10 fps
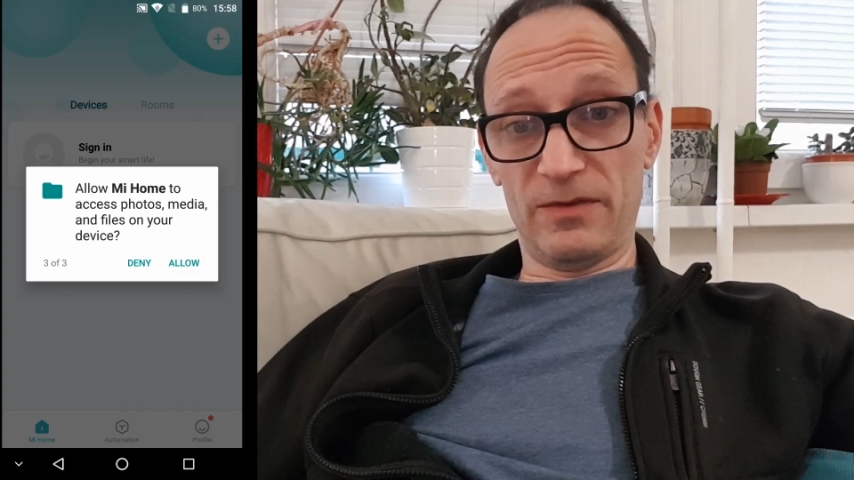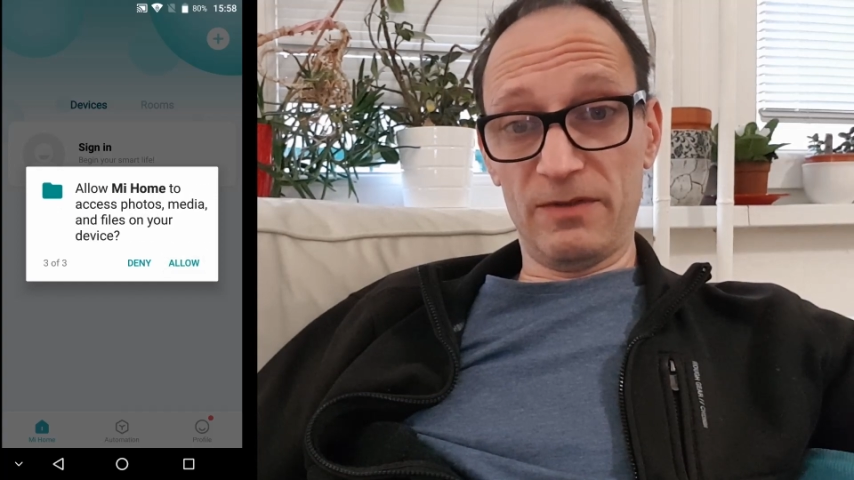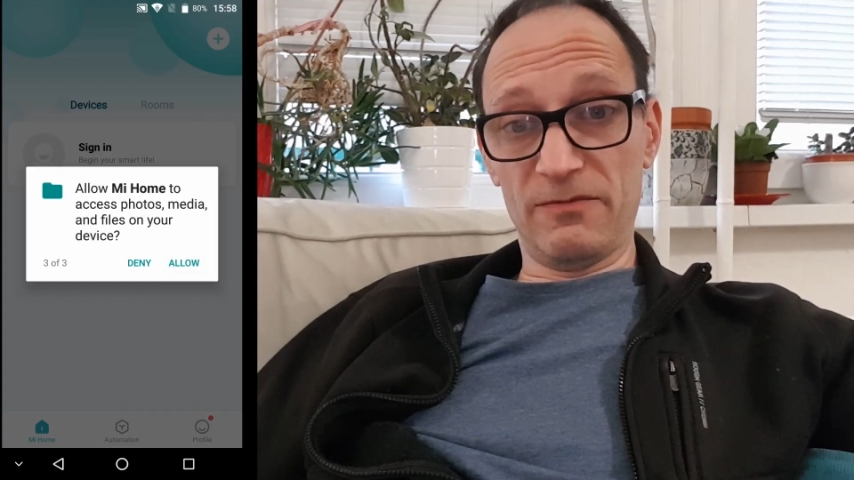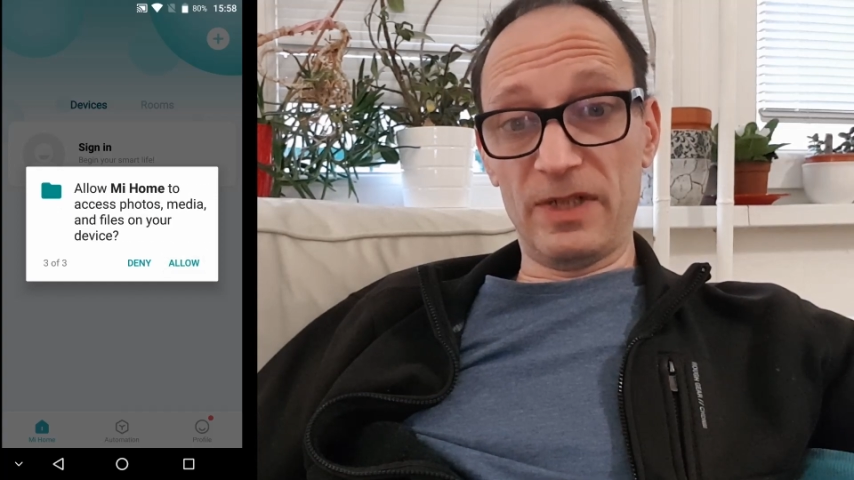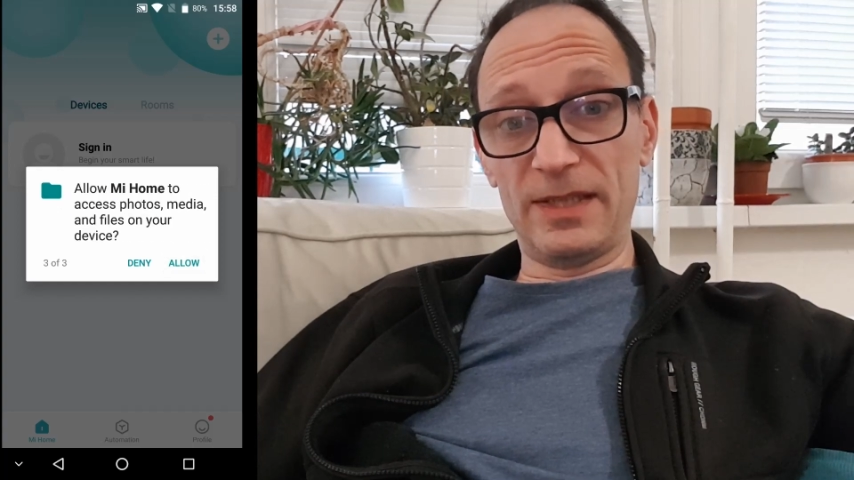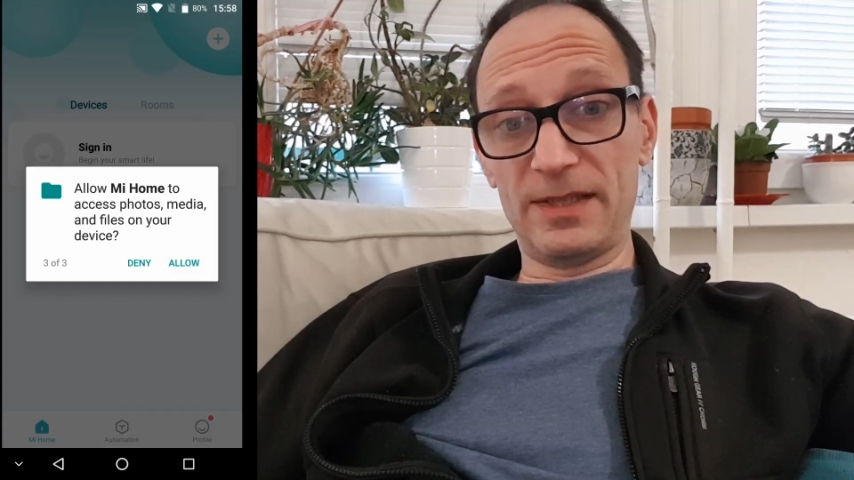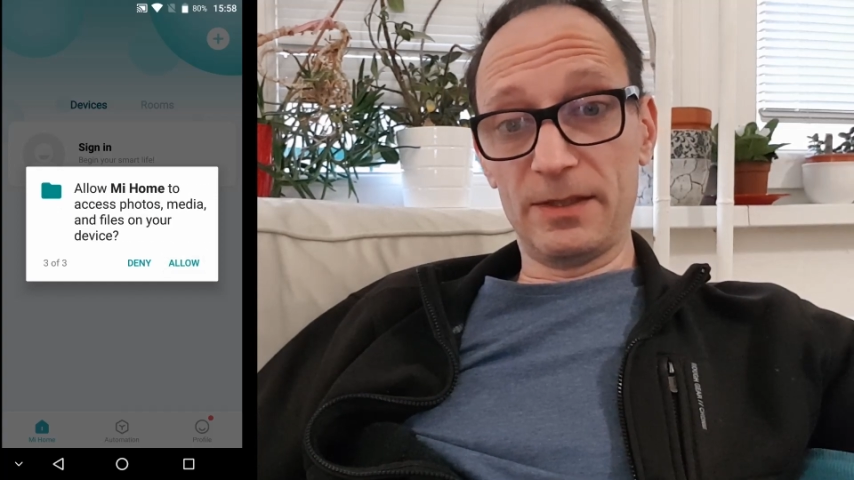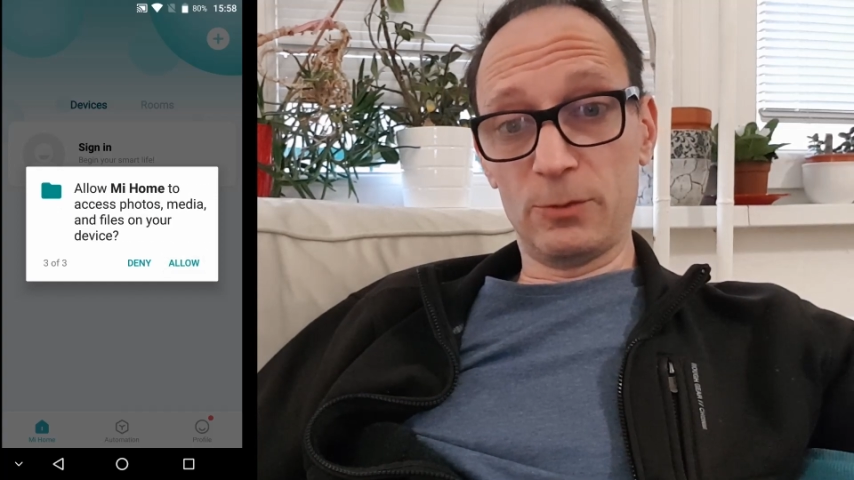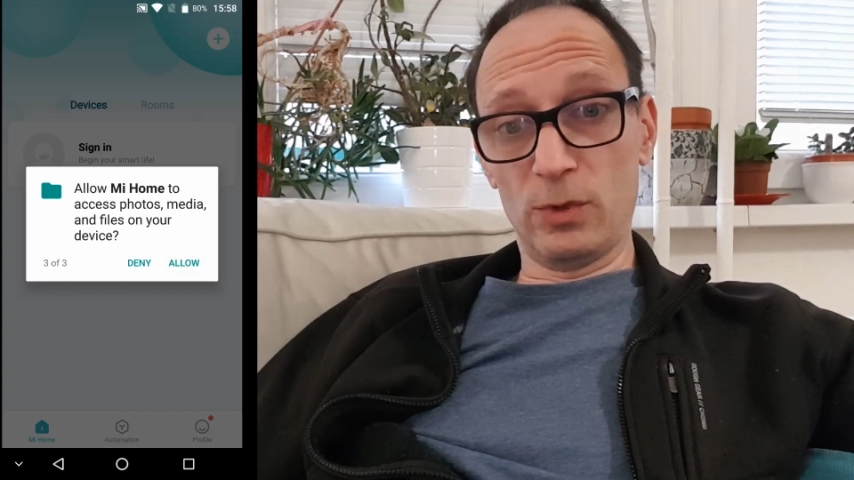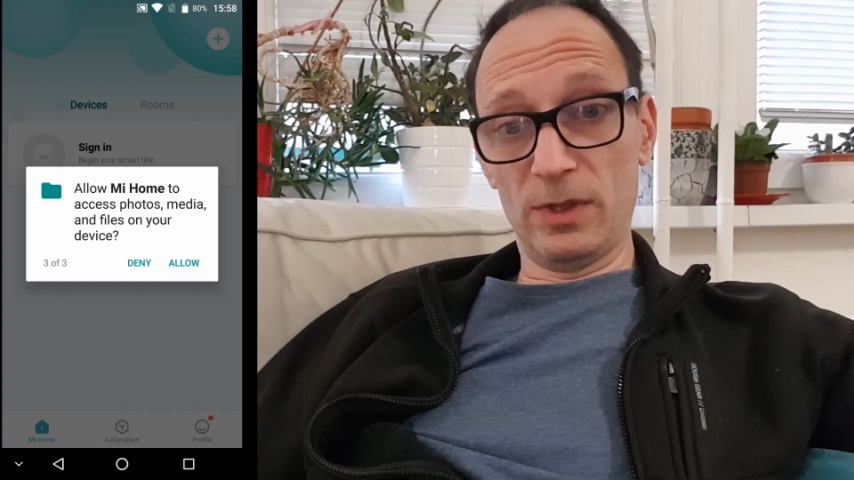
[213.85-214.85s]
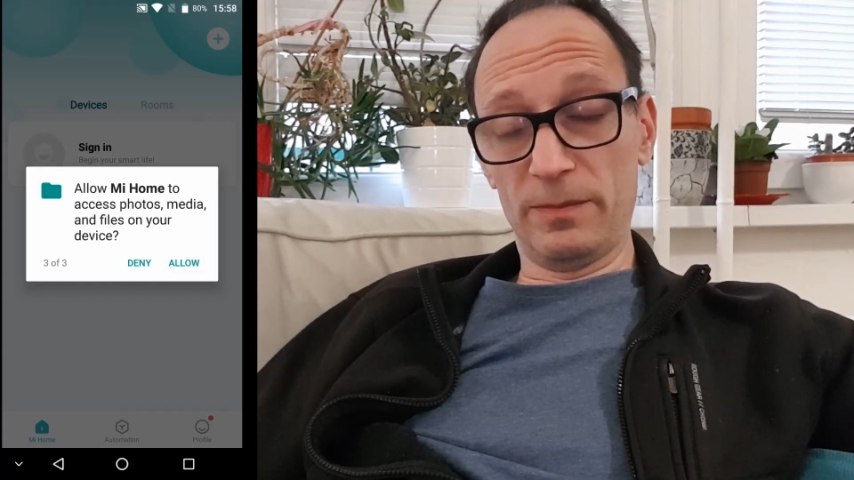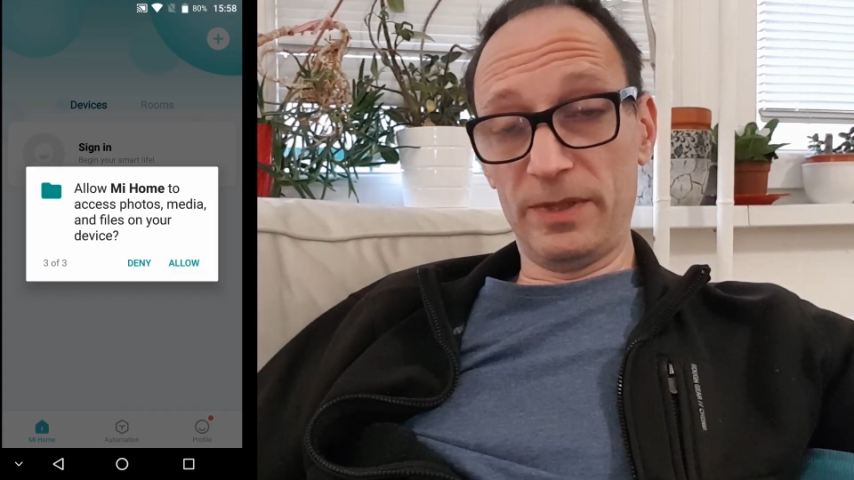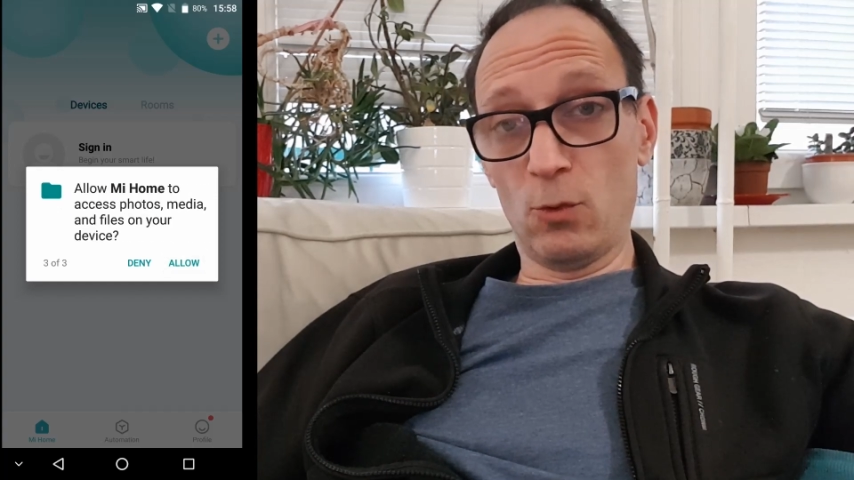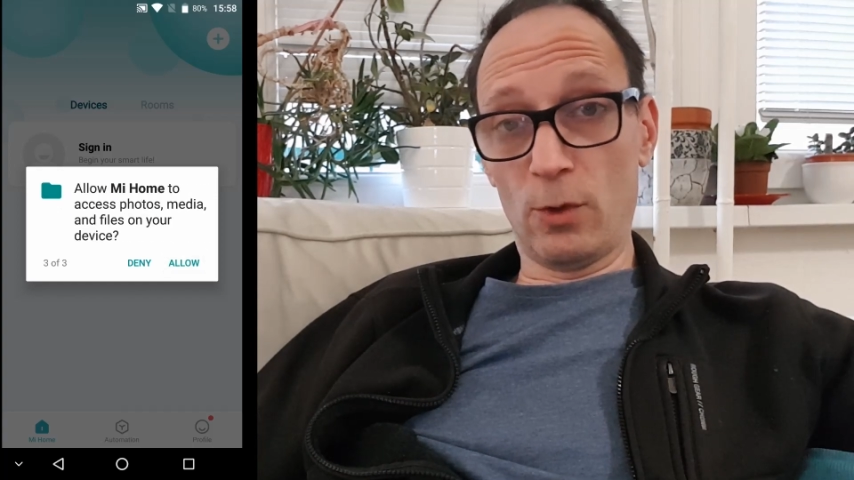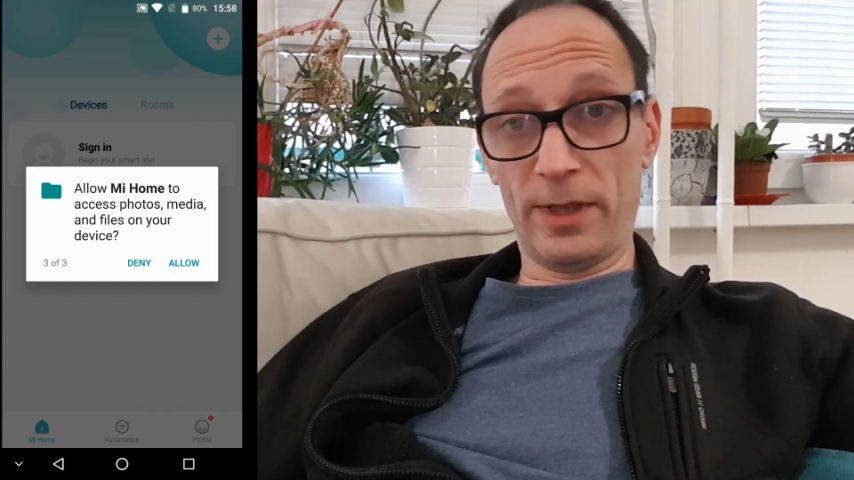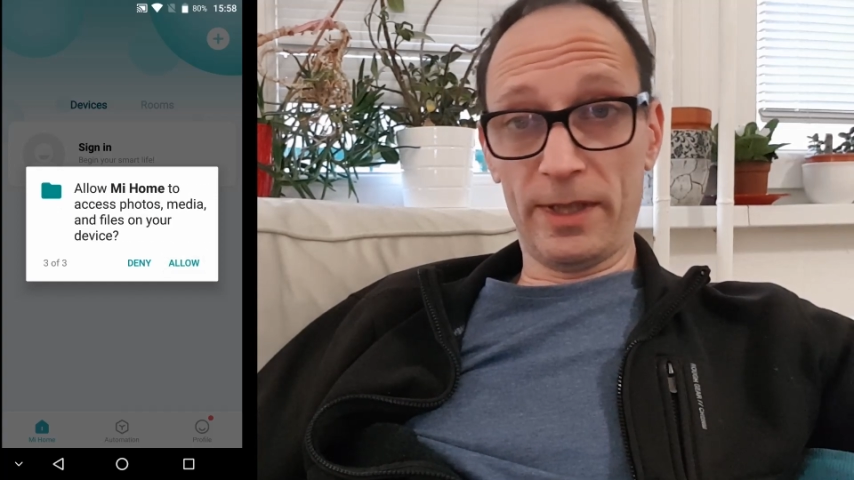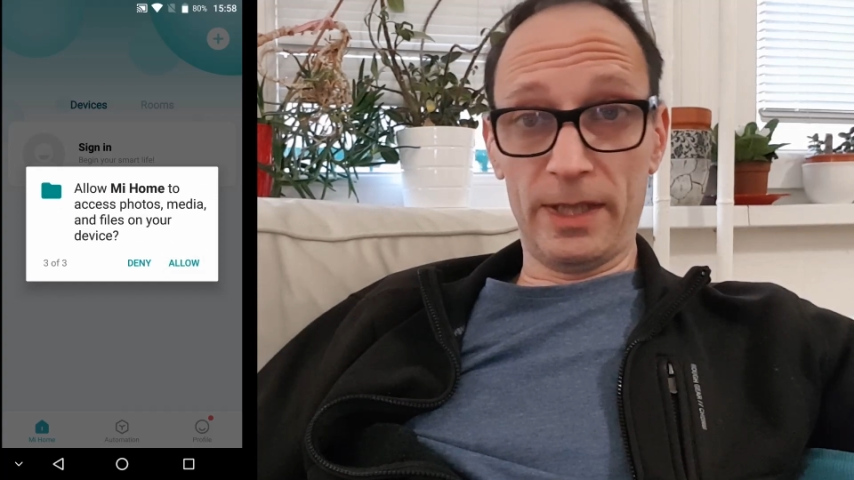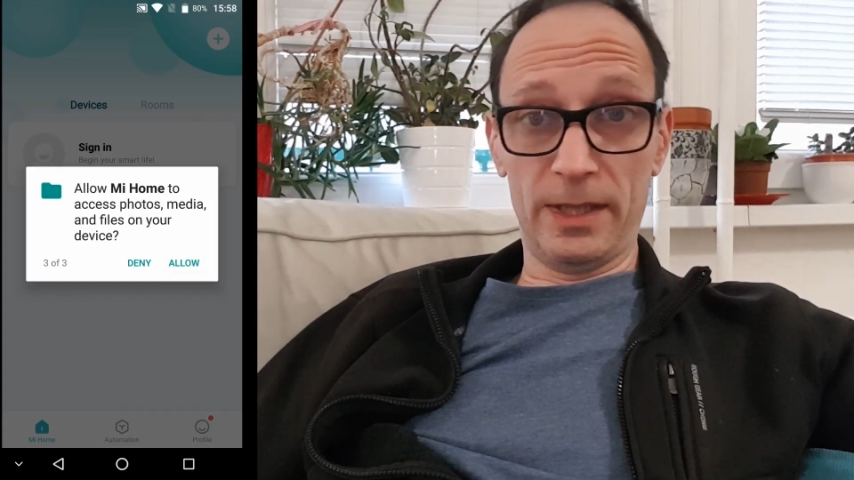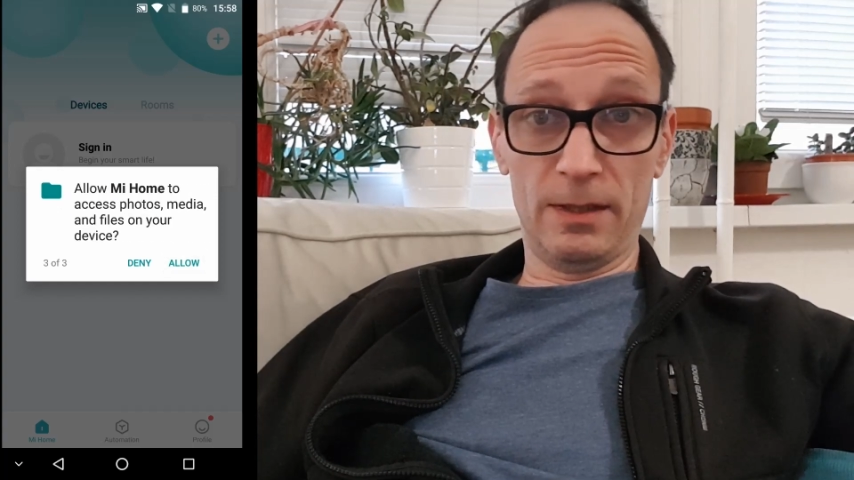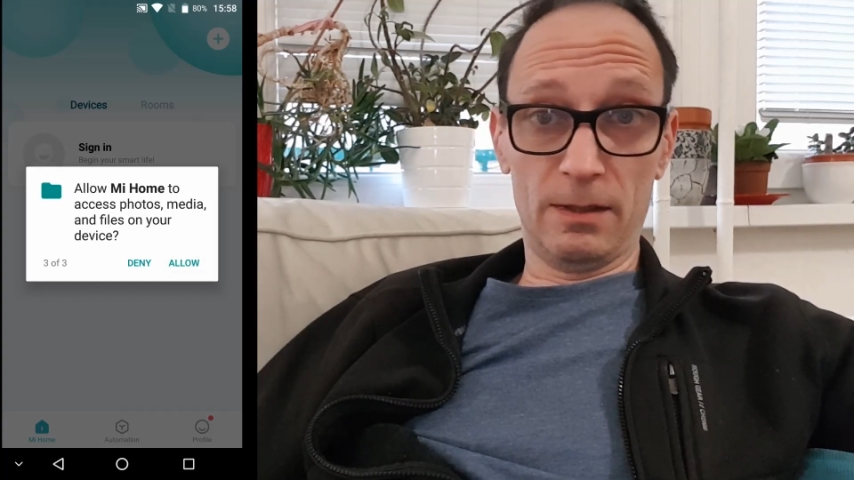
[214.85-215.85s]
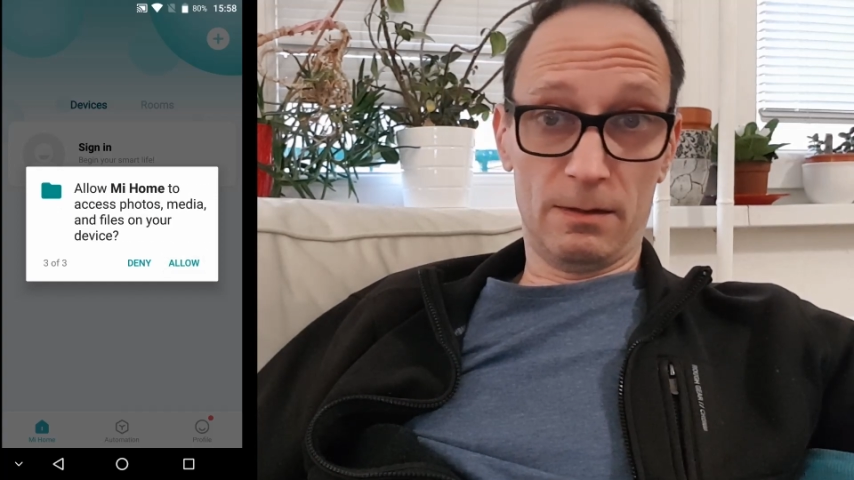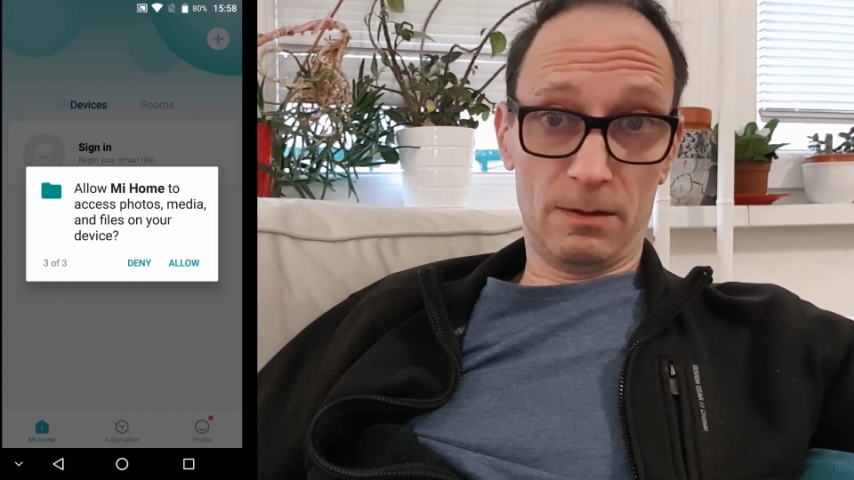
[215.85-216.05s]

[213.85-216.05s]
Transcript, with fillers: devices will be working